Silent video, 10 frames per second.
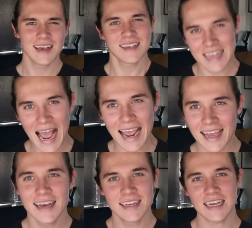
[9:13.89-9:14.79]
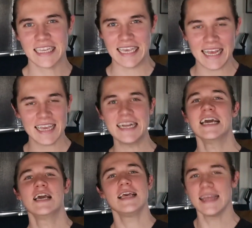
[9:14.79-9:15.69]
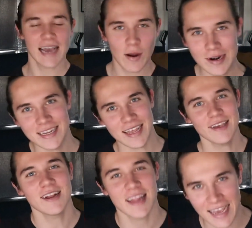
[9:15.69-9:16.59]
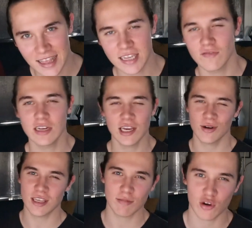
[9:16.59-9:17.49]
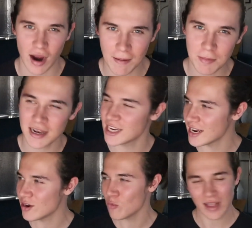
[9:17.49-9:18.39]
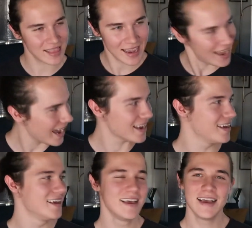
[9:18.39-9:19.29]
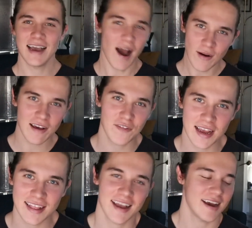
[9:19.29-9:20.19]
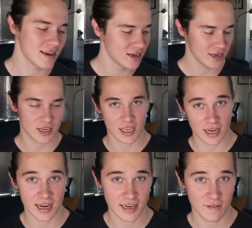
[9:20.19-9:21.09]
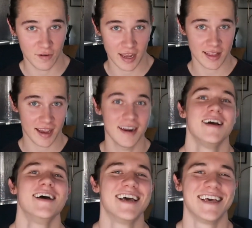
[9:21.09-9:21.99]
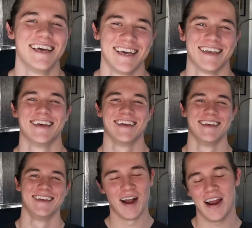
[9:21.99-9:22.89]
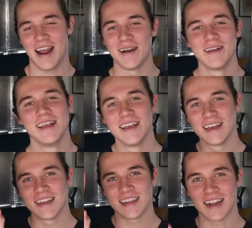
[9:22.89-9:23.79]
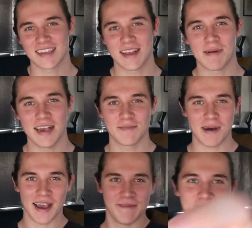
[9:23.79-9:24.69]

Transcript: Psych! Just kidding. You think I wouldn't tell you to like this video and subscribe to my channel? What the heck? How would I forget that? Just kidding, I did forget that. Alright, till next time guys, bye.